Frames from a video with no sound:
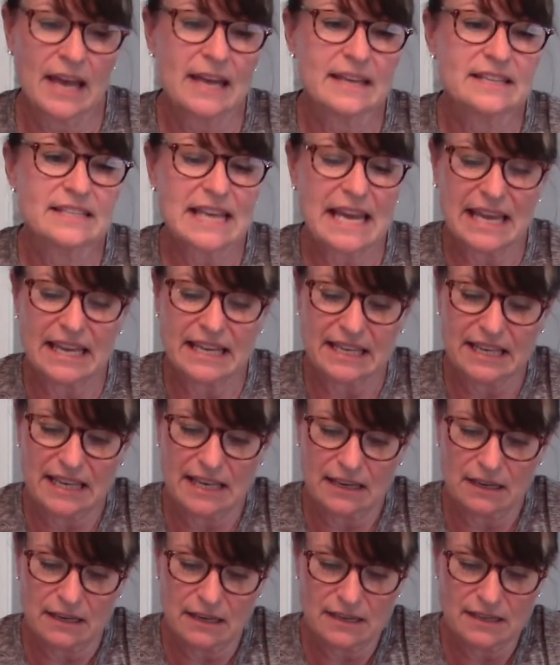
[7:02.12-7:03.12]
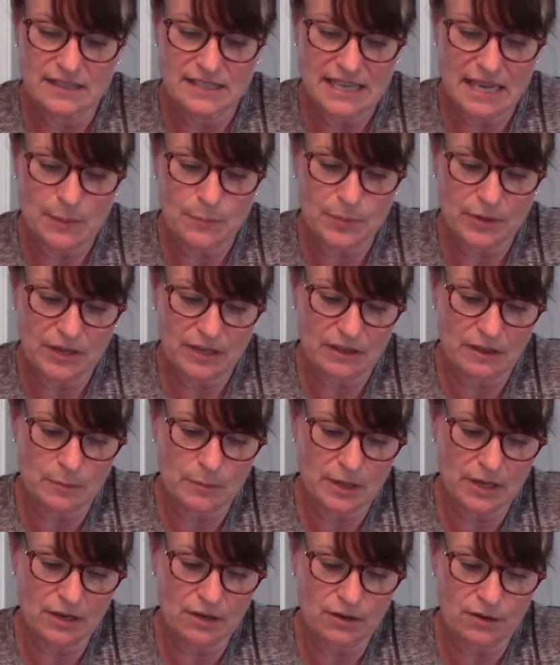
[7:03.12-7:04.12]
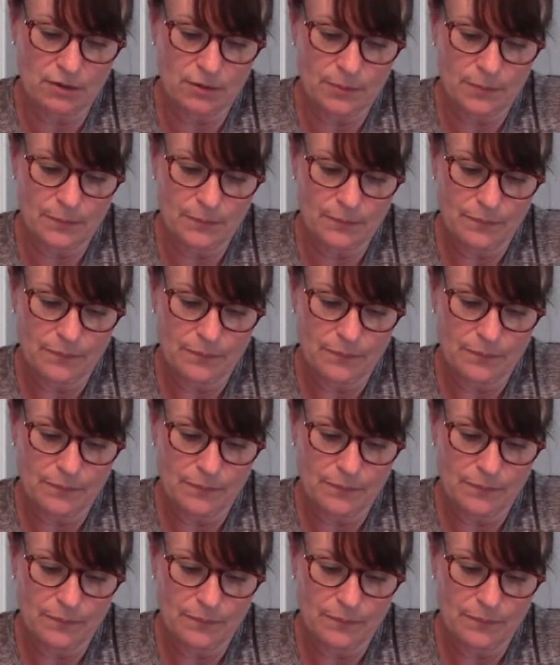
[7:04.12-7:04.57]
Take it, tape it in the middle,